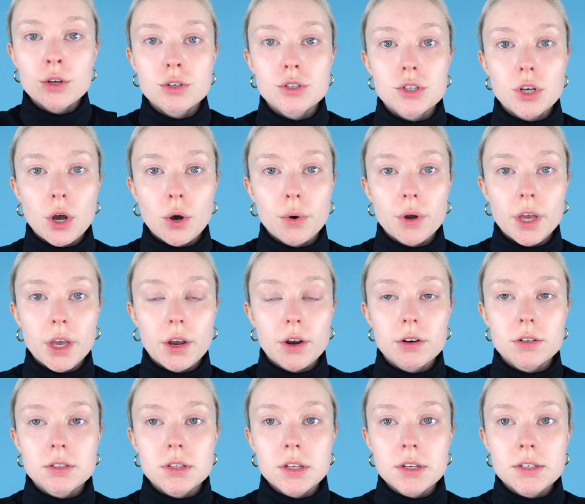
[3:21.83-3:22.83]
So
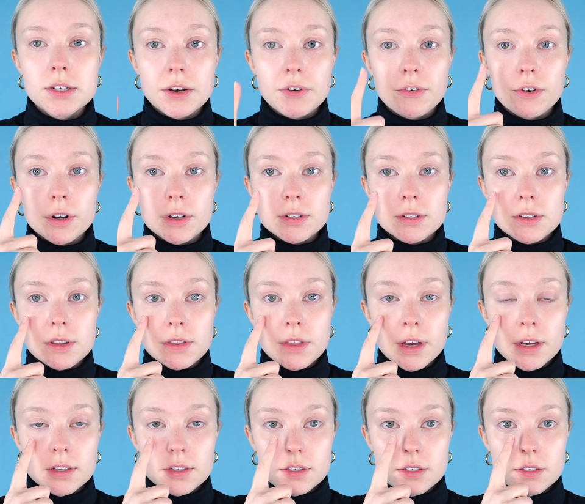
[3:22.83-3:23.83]
here's the difference.
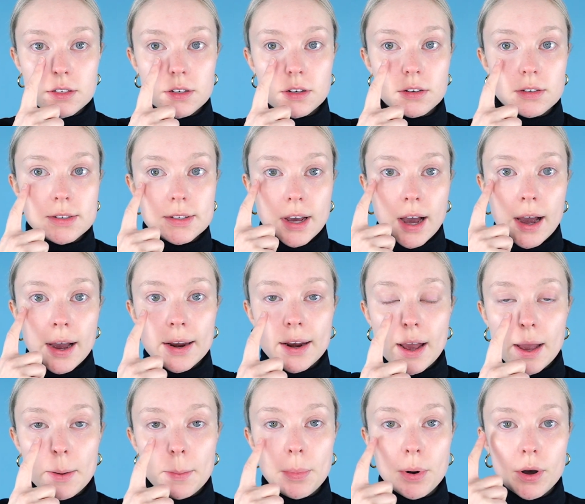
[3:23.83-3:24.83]
This side
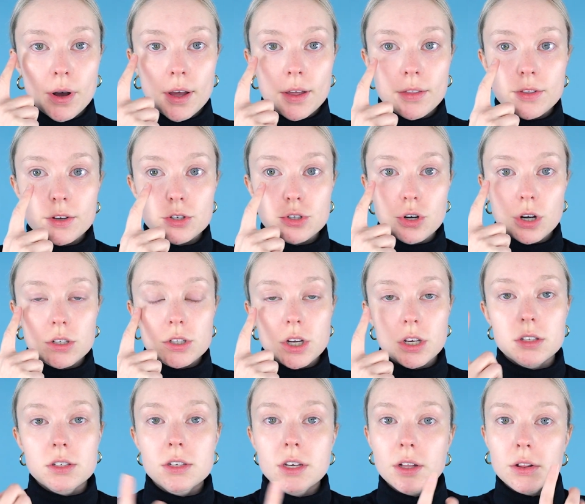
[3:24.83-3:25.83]
I put the stretch
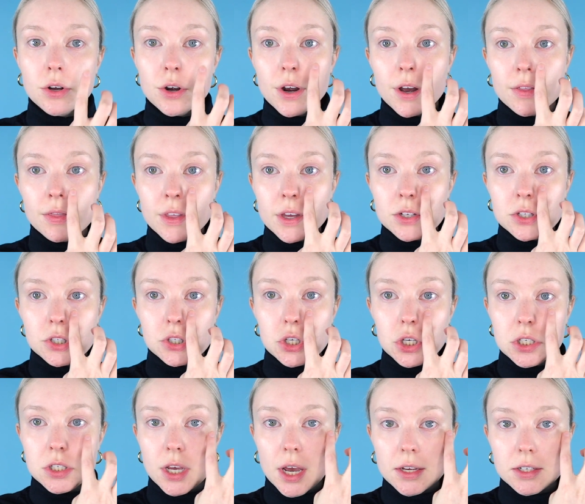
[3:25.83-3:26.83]
concealer and this
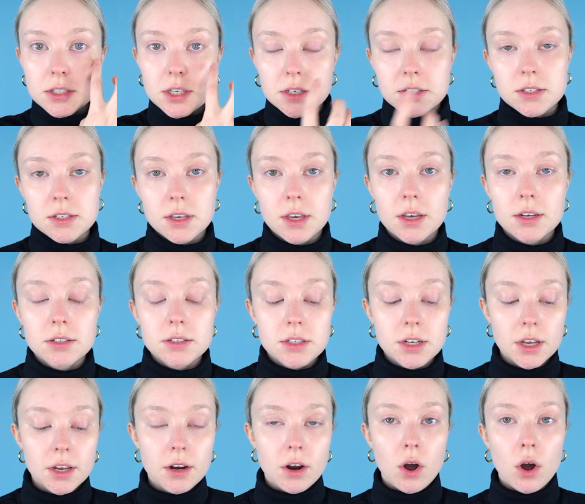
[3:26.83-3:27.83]
just has the skin
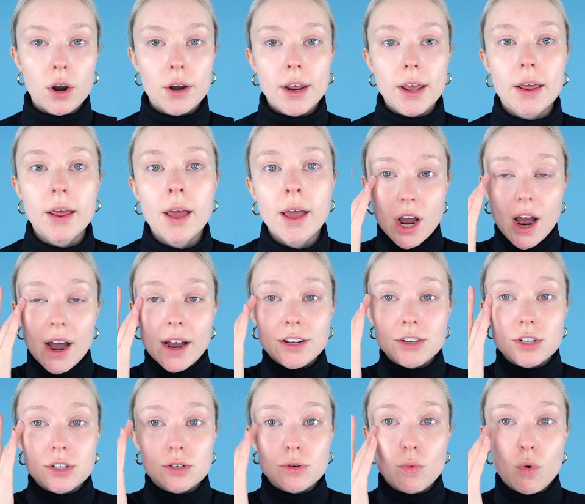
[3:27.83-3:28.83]
tint on it. I
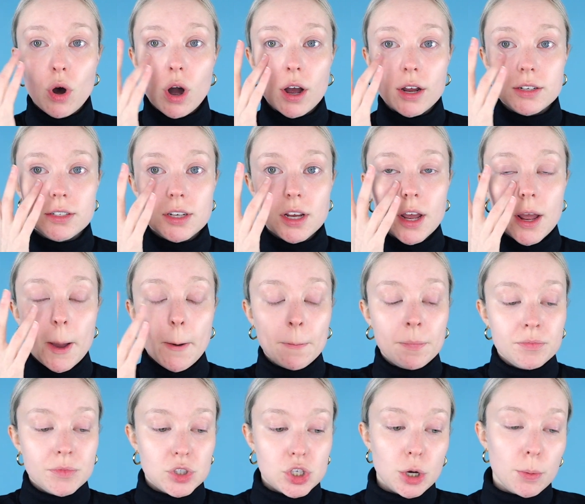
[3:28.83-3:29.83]
just want
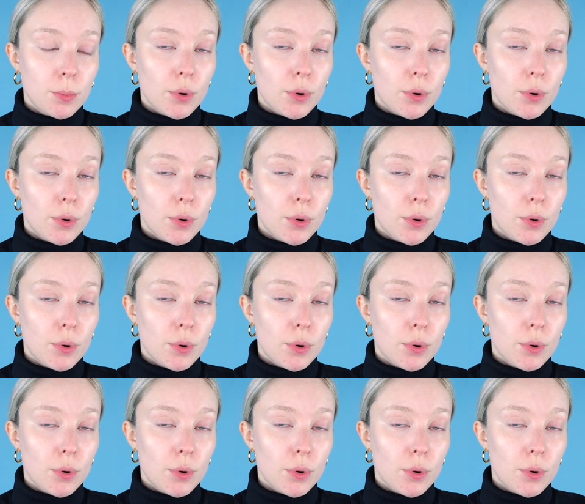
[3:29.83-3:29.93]
to